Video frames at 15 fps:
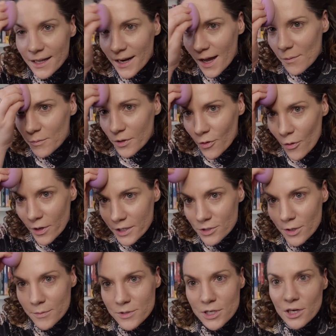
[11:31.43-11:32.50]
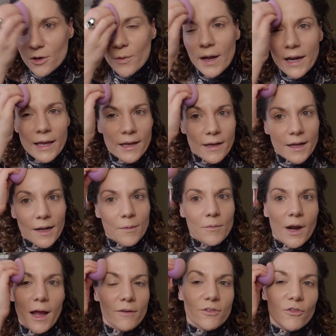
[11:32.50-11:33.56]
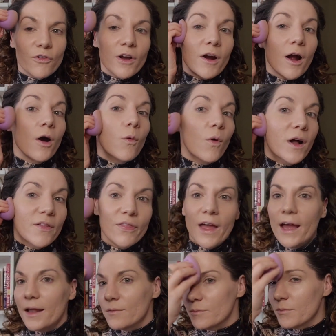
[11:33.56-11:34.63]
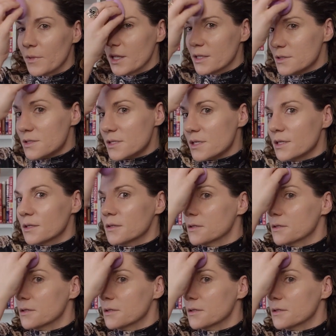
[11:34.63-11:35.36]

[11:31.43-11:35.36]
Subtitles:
And I'm going to MC her wedding, and I'm gonna have to figure out what that means